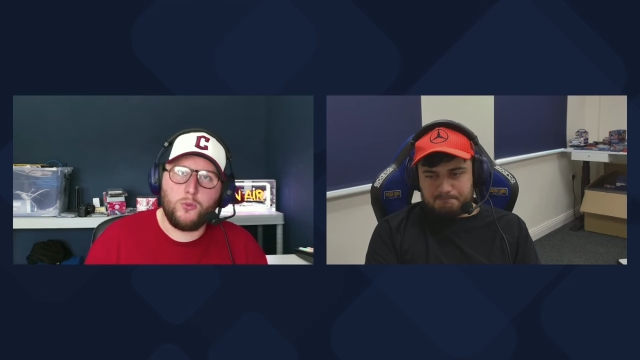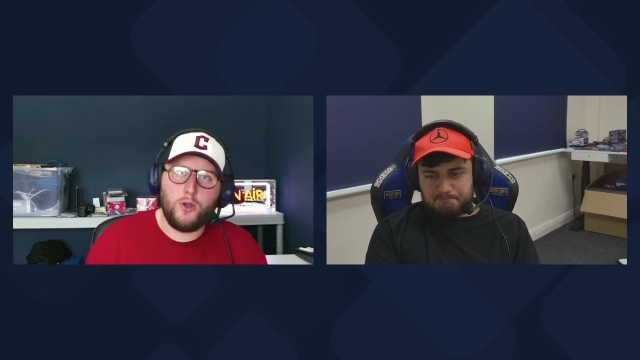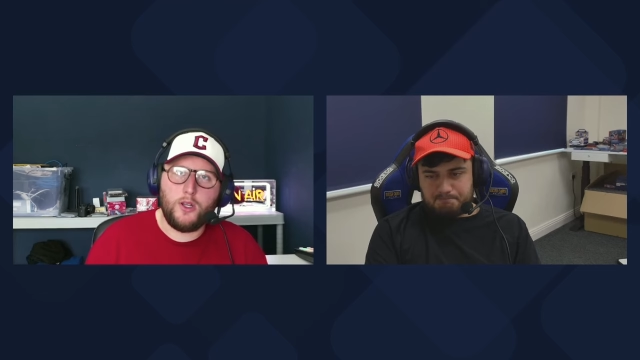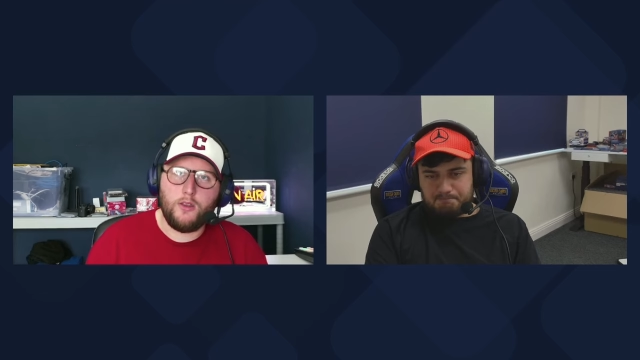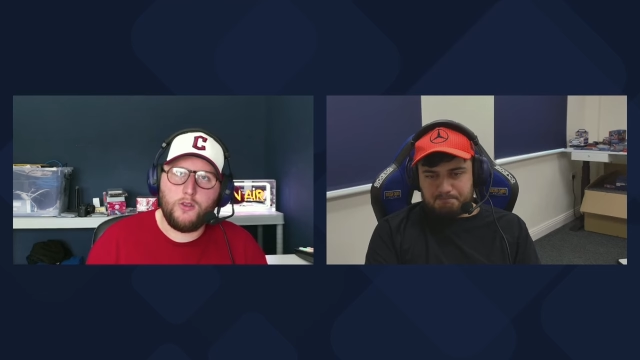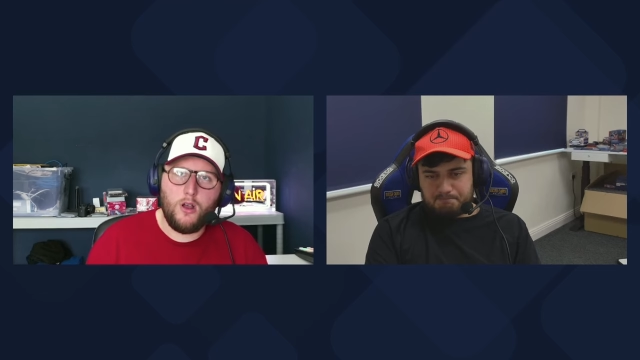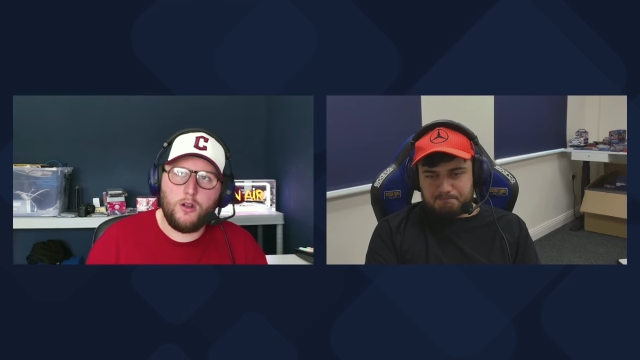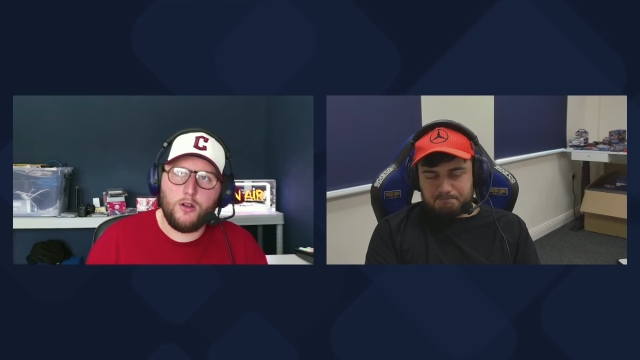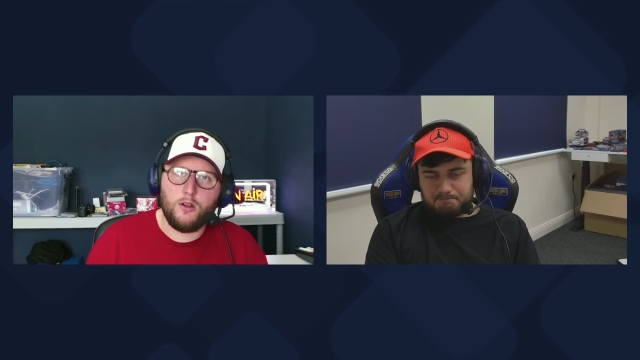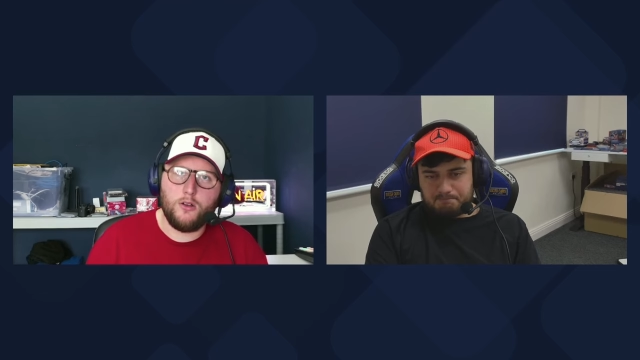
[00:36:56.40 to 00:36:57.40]
Speaker 1: money in
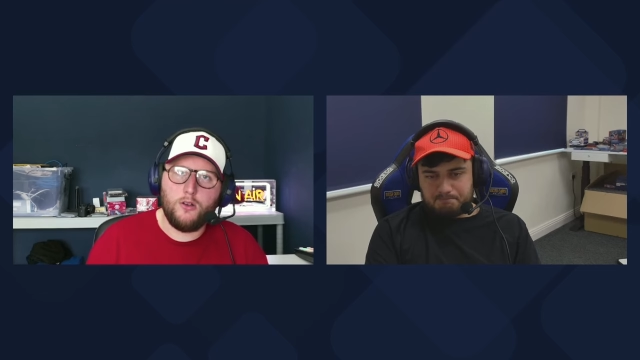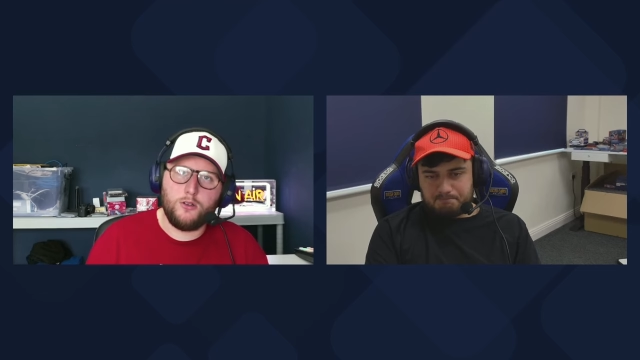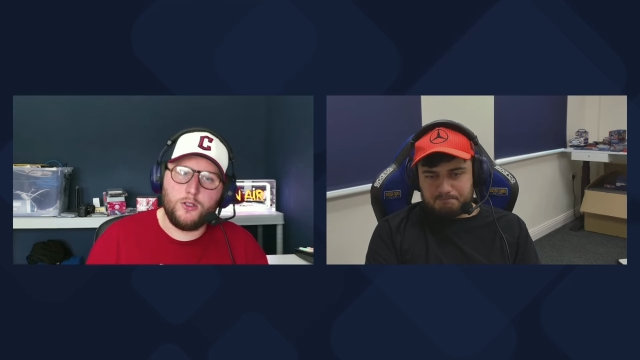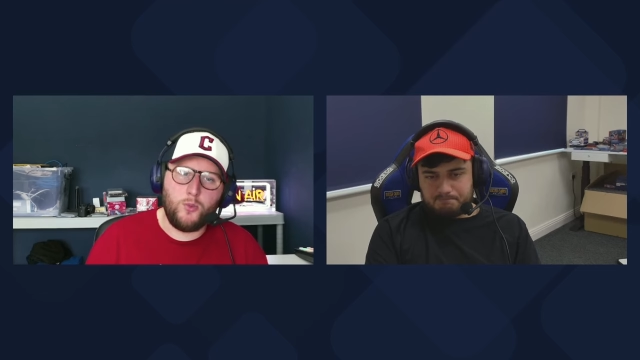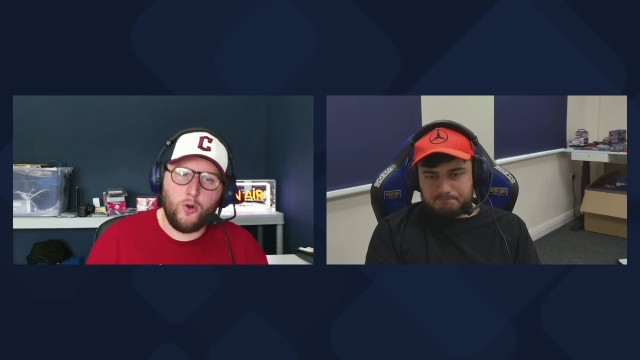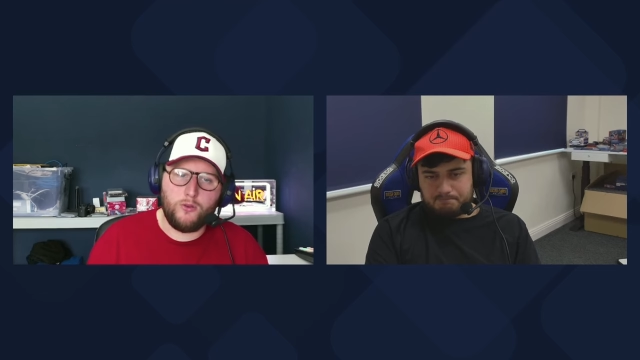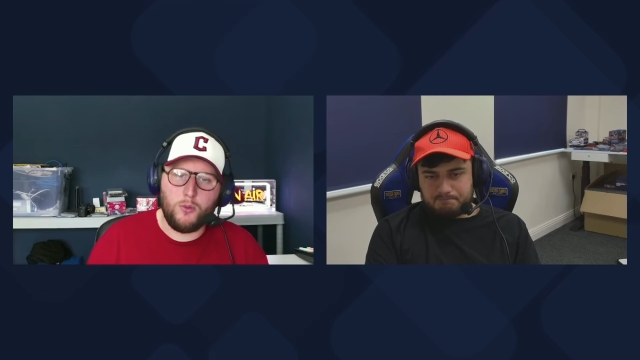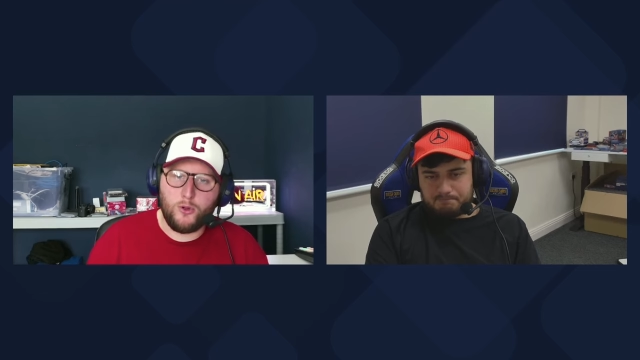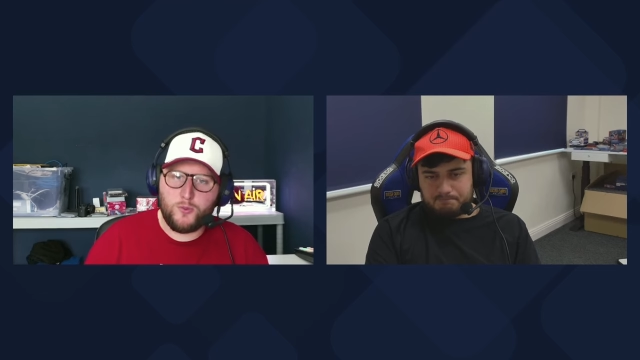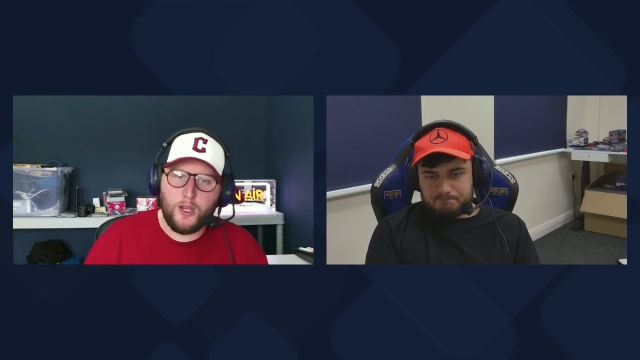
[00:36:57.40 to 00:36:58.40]
soccer, other sports
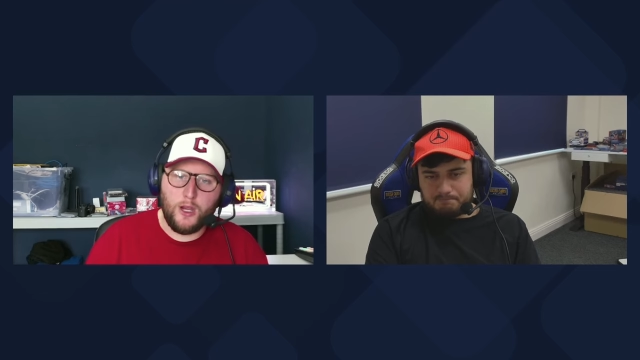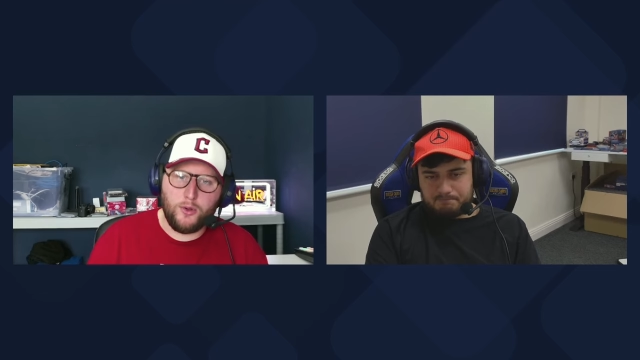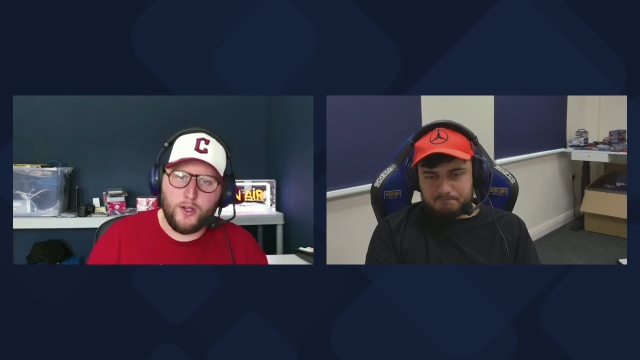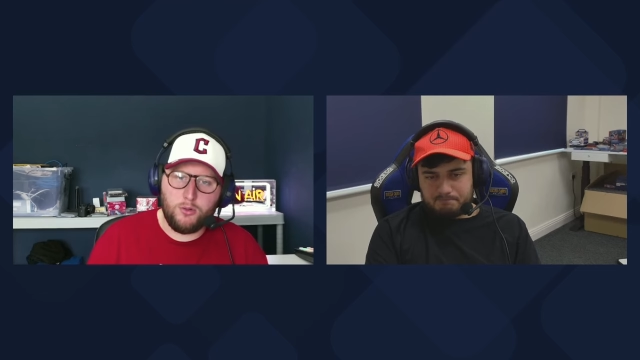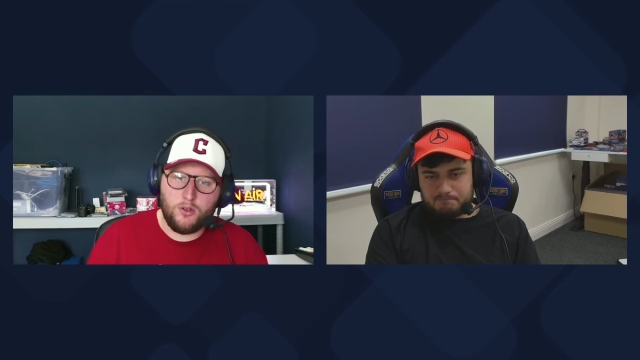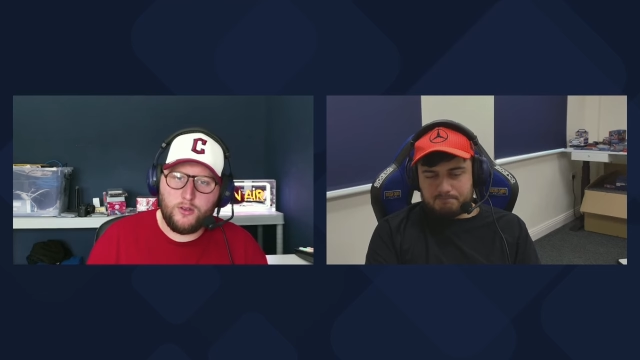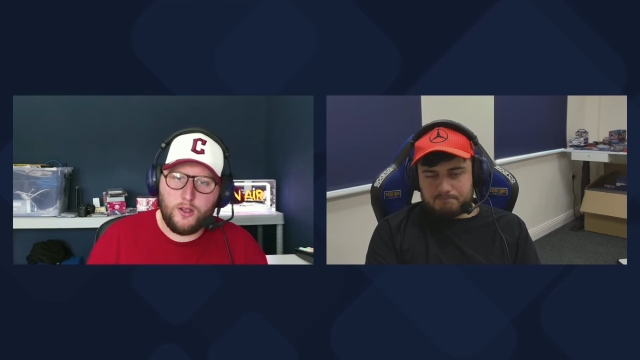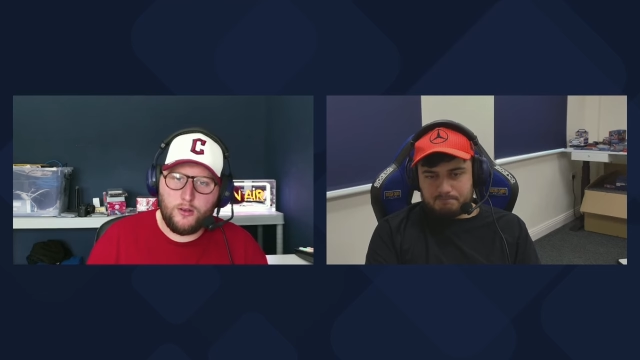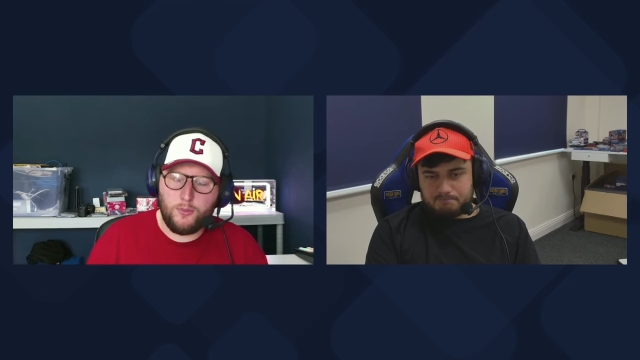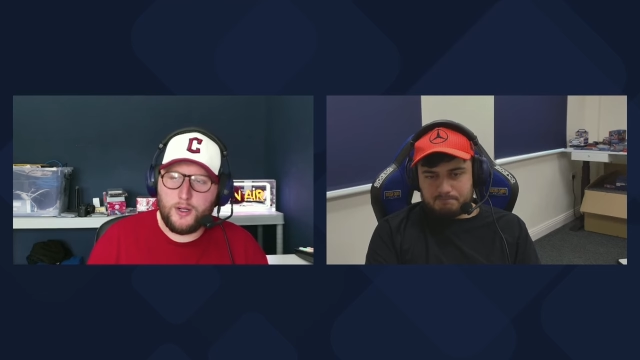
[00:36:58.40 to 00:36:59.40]
with much bigger print ones
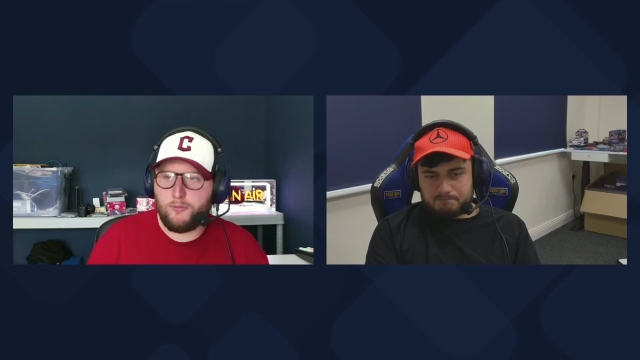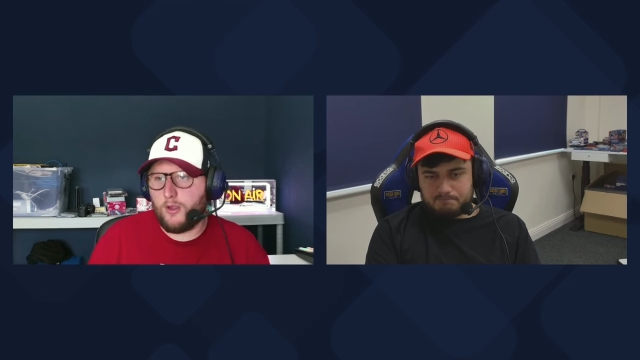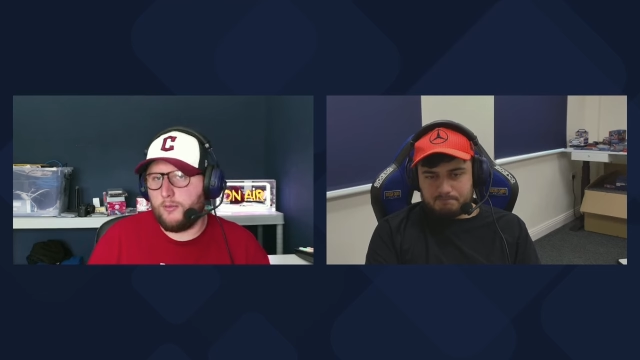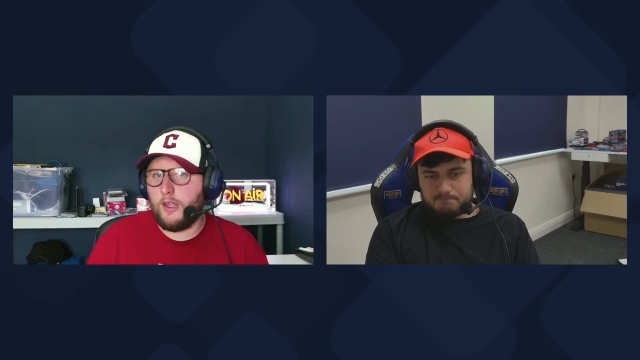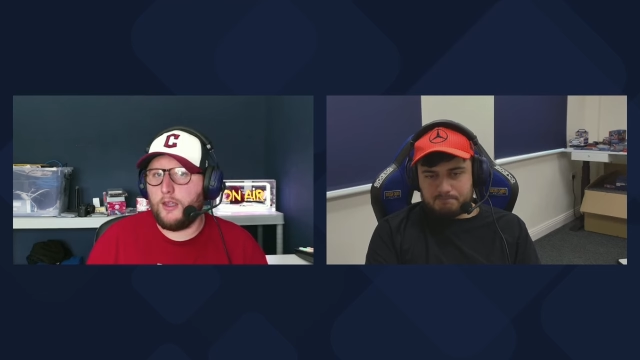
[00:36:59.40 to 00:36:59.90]
didn't. But I'm, I'm thinking